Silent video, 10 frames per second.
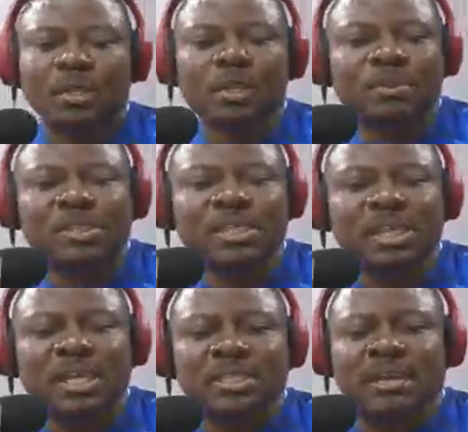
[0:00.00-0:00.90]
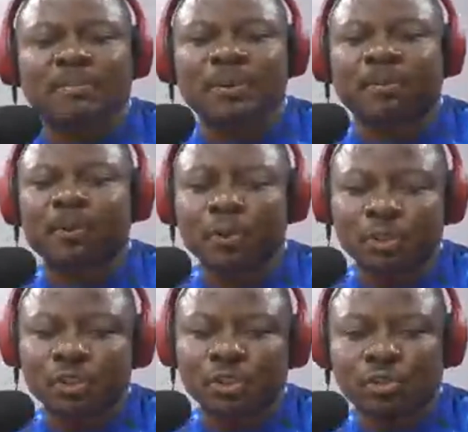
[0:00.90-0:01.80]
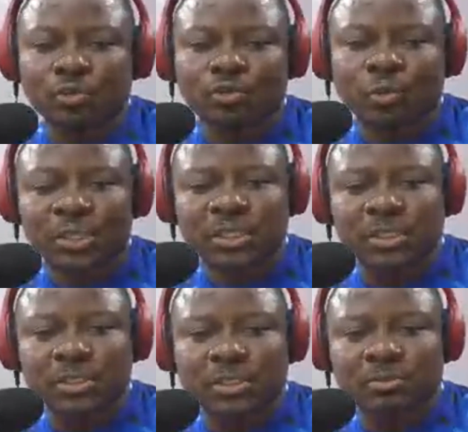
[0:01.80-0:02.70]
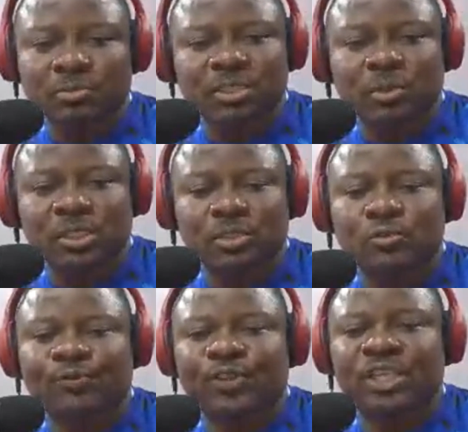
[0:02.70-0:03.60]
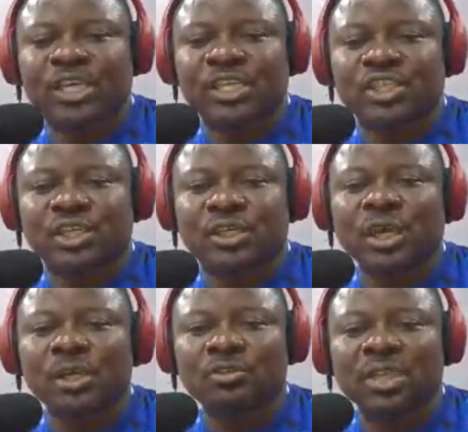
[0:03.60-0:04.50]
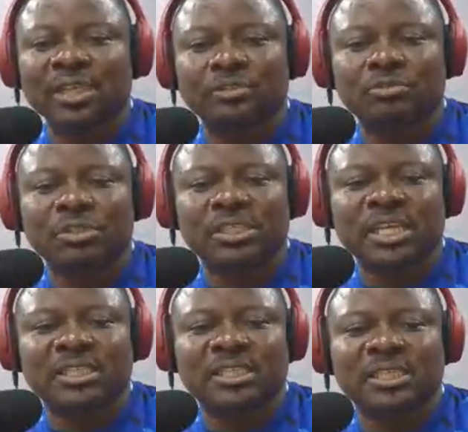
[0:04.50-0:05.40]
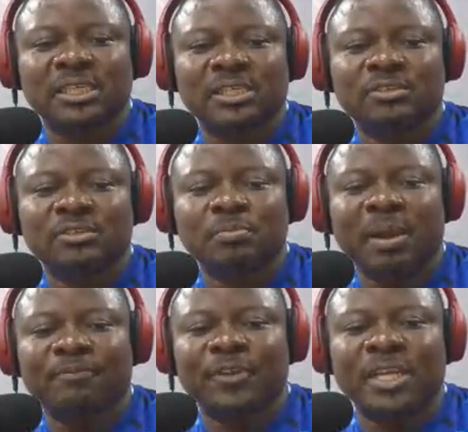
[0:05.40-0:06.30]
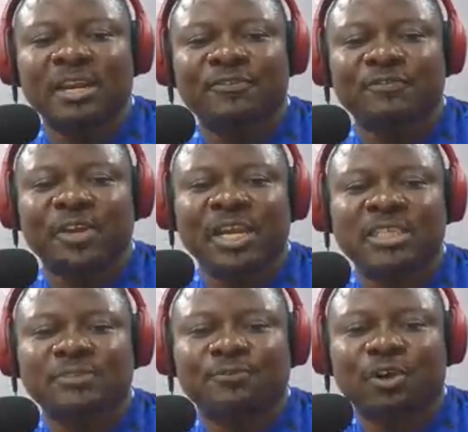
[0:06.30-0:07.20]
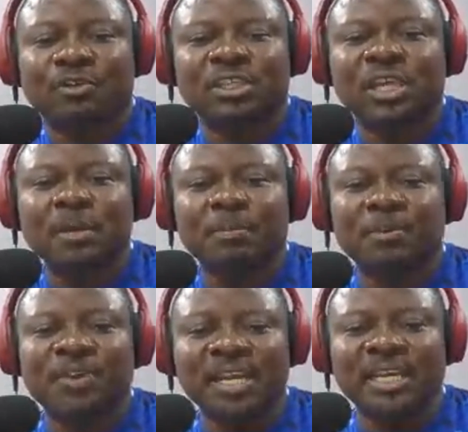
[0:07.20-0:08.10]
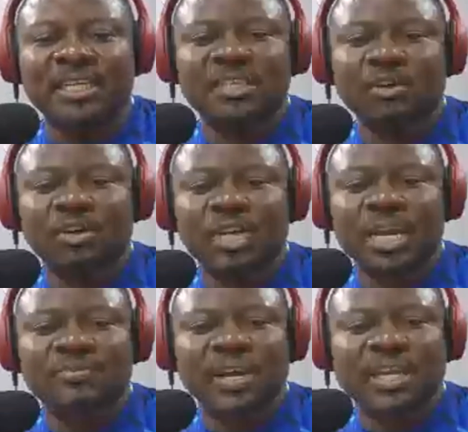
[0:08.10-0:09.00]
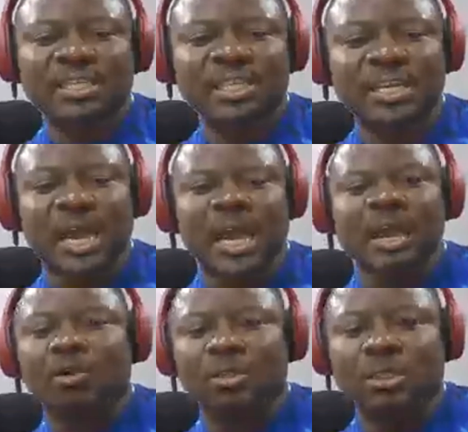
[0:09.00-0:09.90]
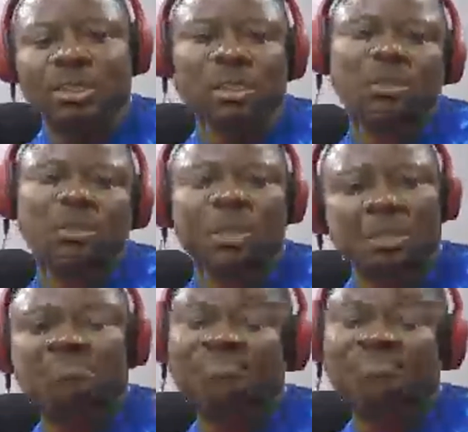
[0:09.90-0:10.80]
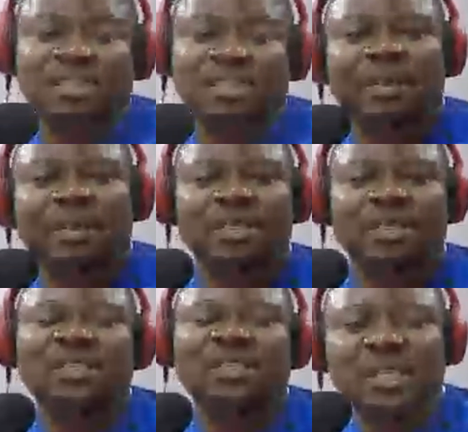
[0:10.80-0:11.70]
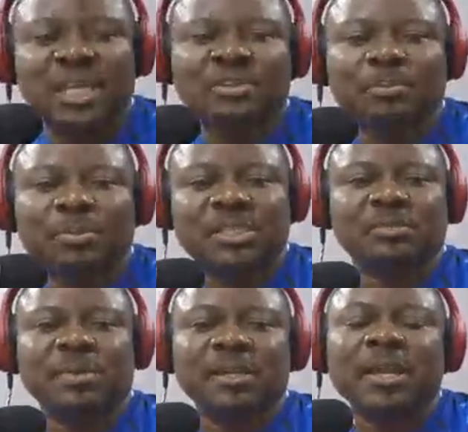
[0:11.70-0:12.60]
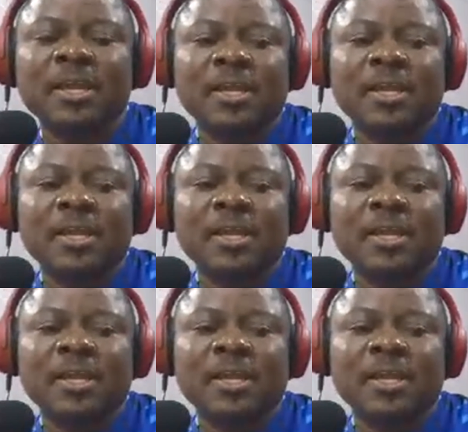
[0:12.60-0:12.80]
The committee has now proposed June 2022 for the AGA to statutorily set the roadmap for the NFF elective Congress, provided the order is vacated accordingly. Okay, it's not my business. That's your business, man.